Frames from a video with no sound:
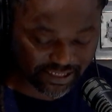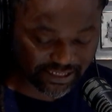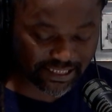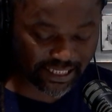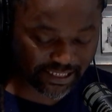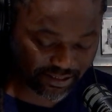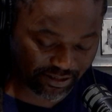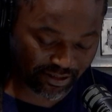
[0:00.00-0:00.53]
the
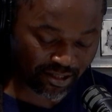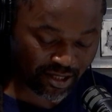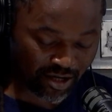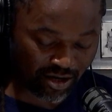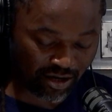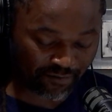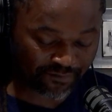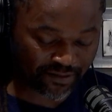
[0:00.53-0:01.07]
title
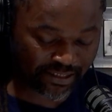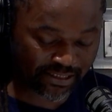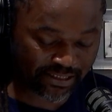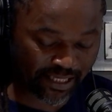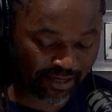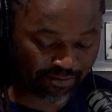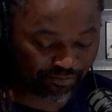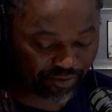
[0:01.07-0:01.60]
of
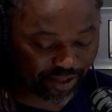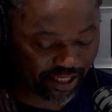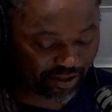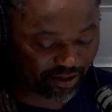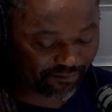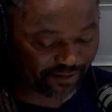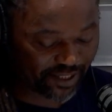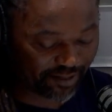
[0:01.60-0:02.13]
Dis-Chem Brain
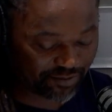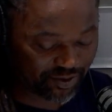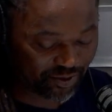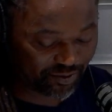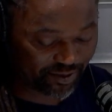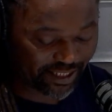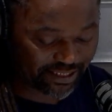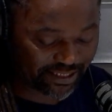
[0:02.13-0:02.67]
of Cape Talk.